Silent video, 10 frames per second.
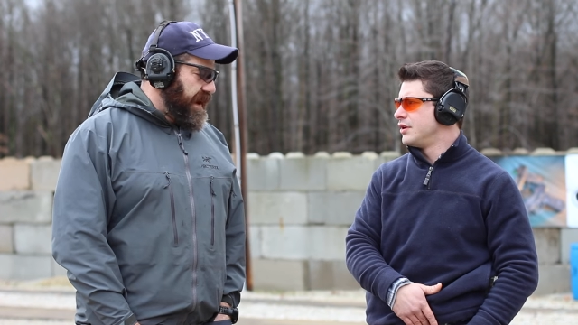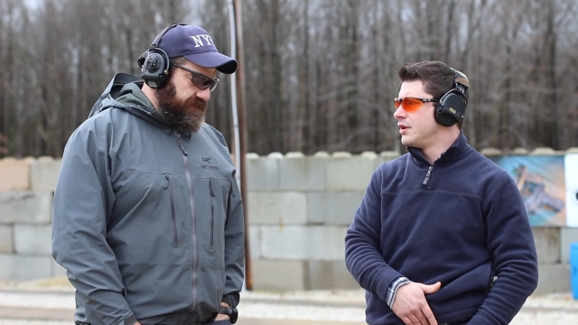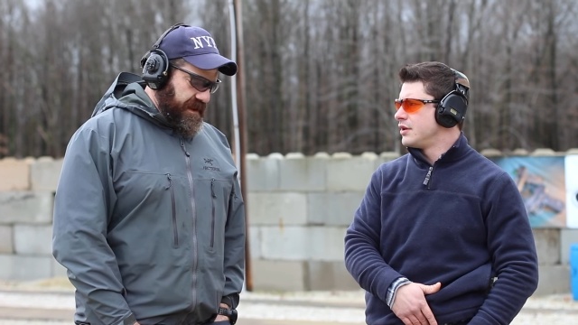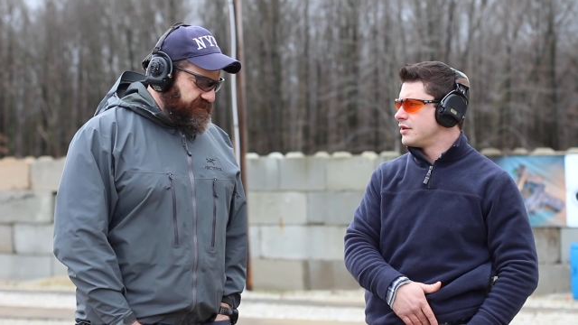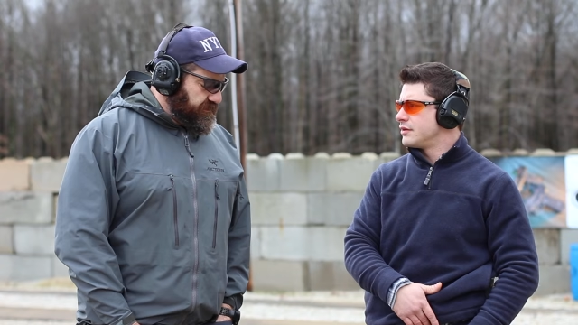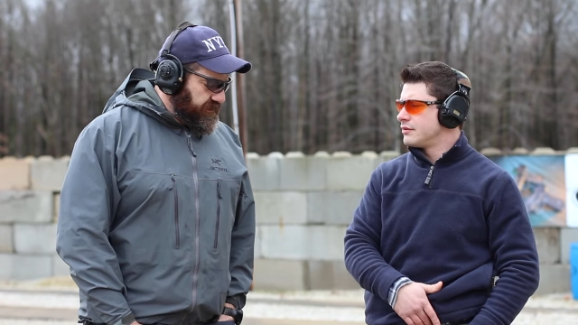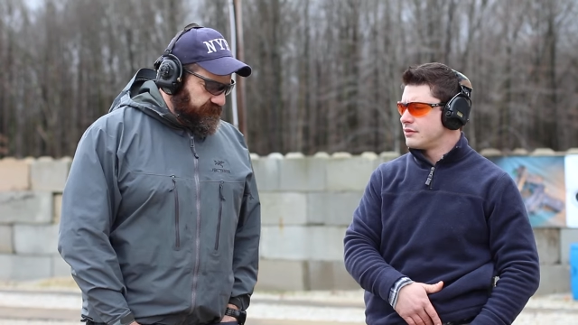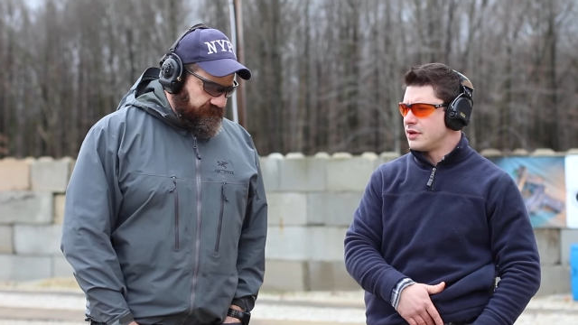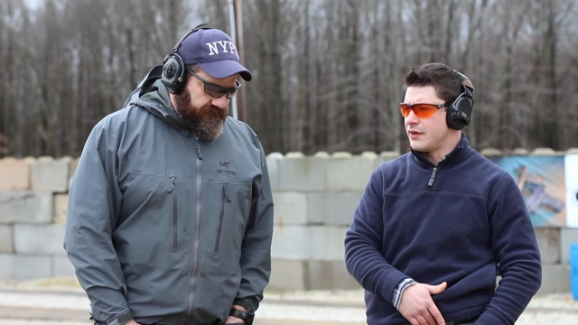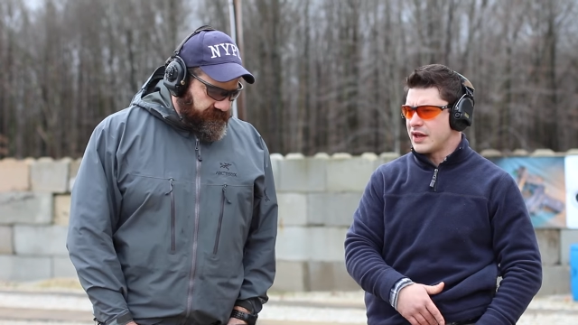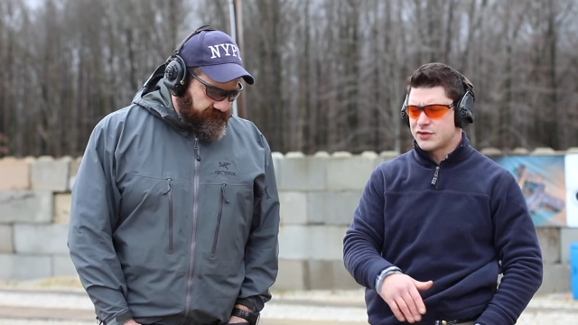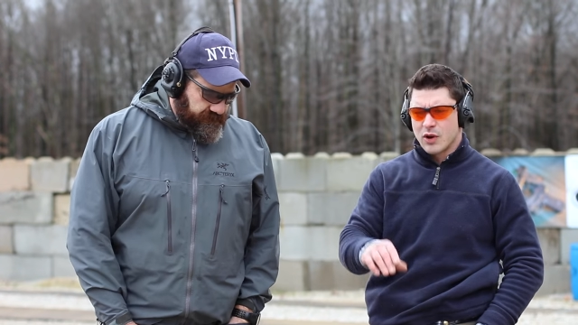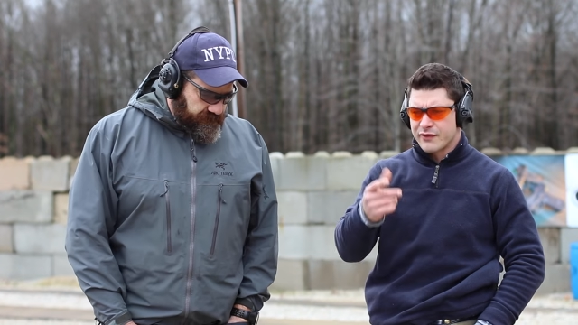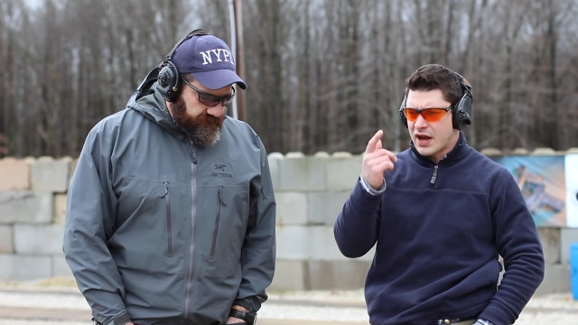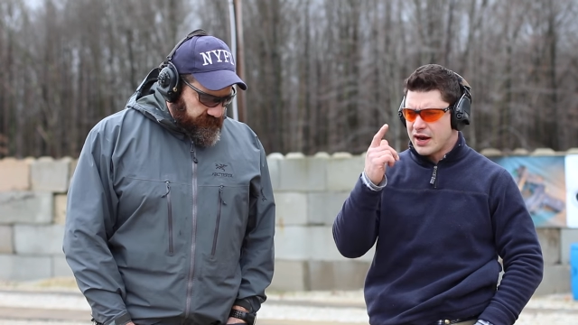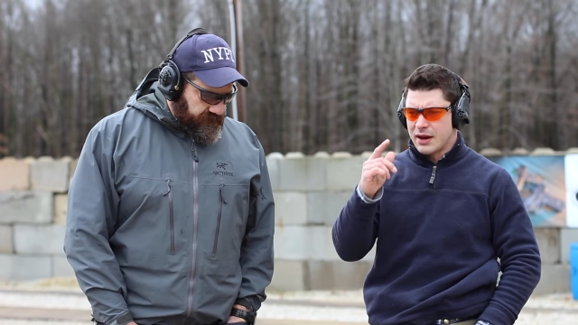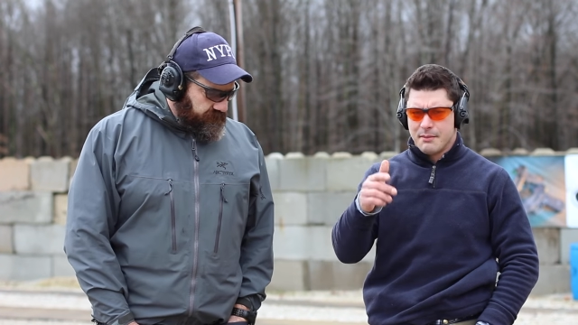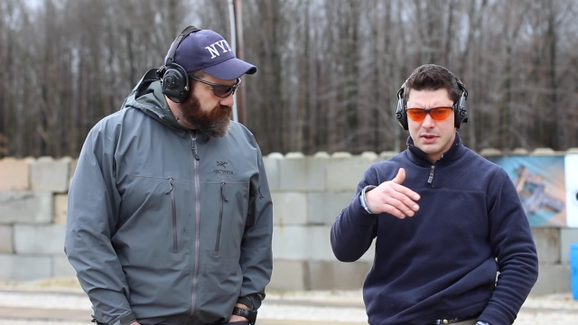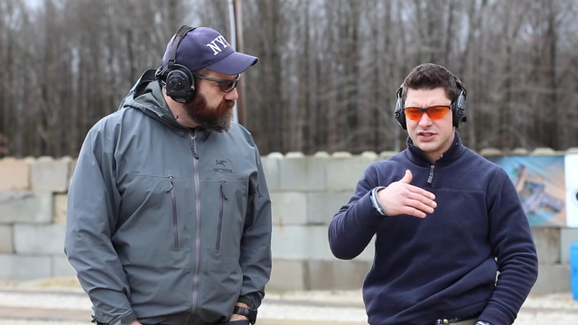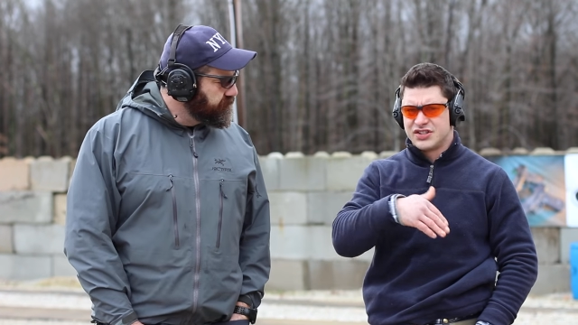Speaker 1: Yeah, absolutely. Yeah, that's where I've got a
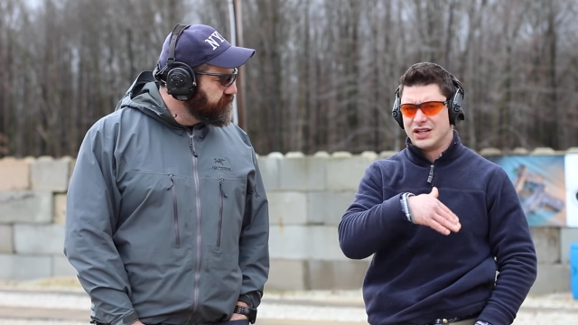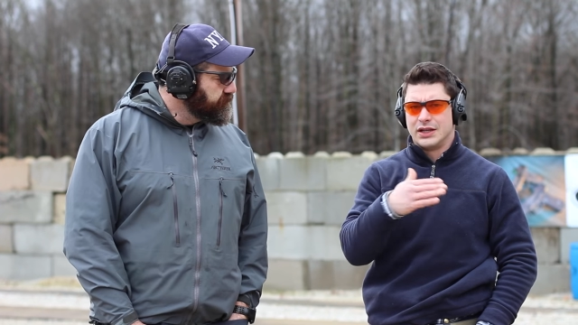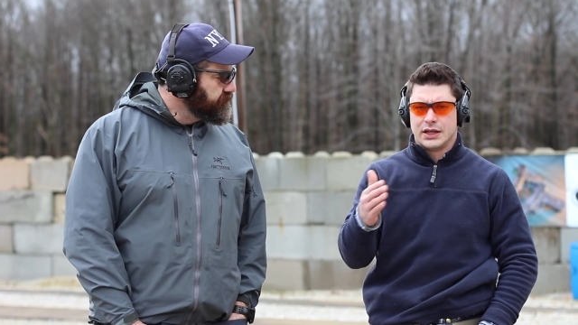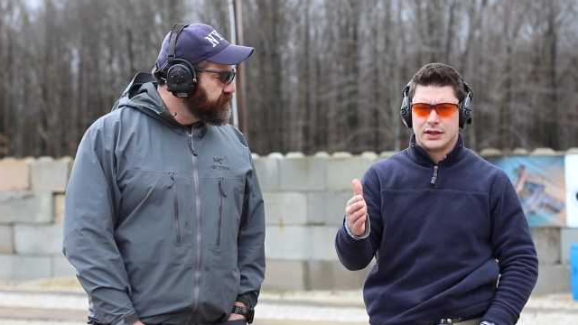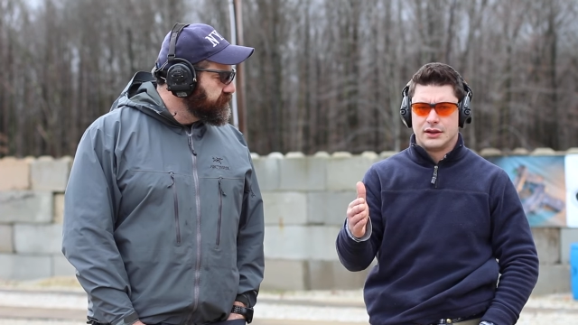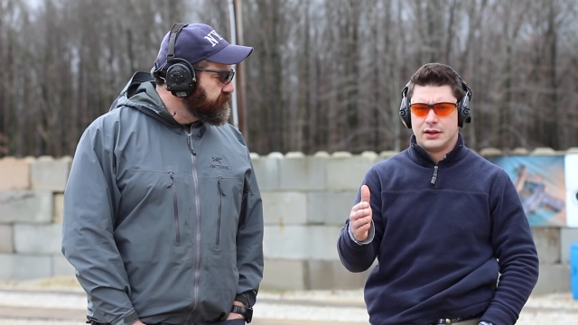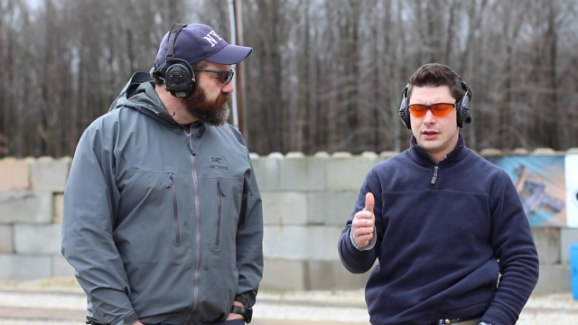mazillion